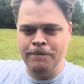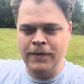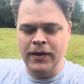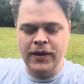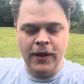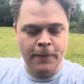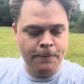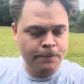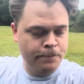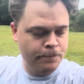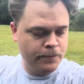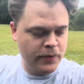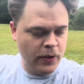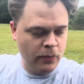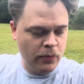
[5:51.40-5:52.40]
yeah,
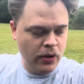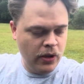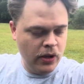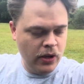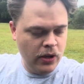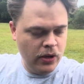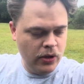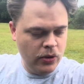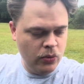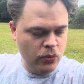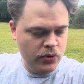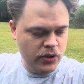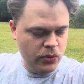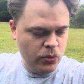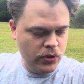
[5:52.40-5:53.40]
so
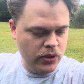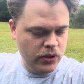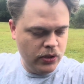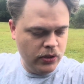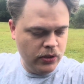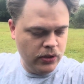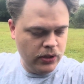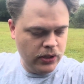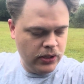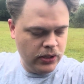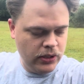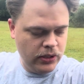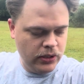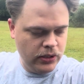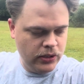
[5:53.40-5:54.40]
we
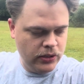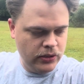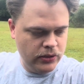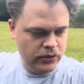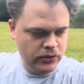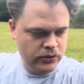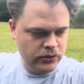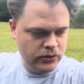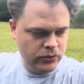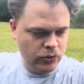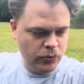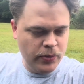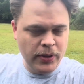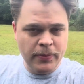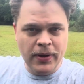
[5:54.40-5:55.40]
will we'll
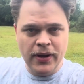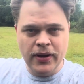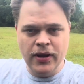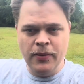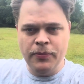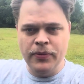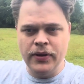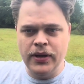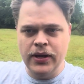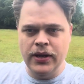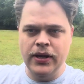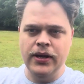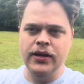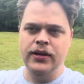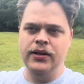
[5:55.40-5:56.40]
pick back up
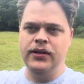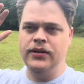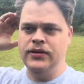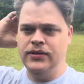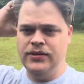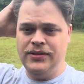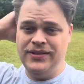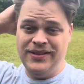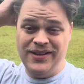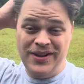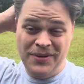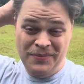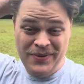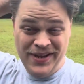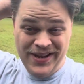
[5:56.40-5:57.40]
and
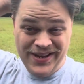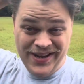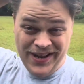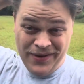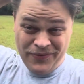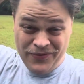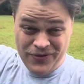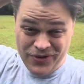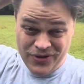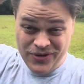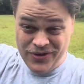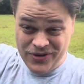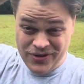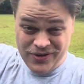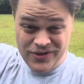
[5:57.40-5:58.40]
update
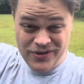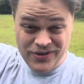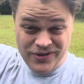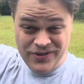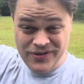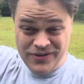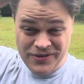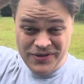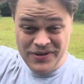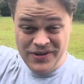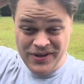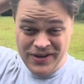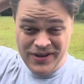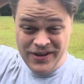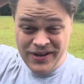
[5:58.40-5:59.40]
after,
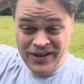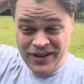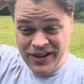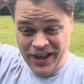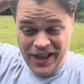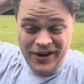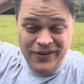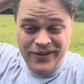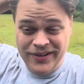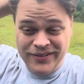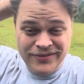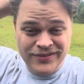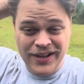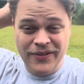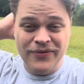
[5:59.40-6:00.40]
I don't
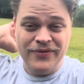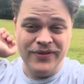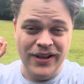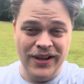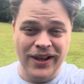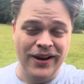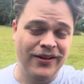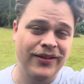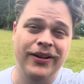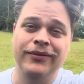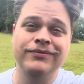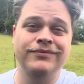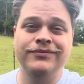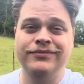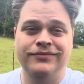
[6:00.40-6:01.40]
know,
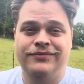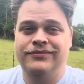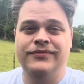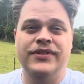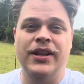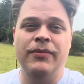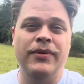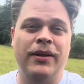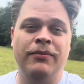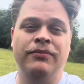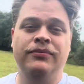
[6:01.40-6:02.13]
sometime,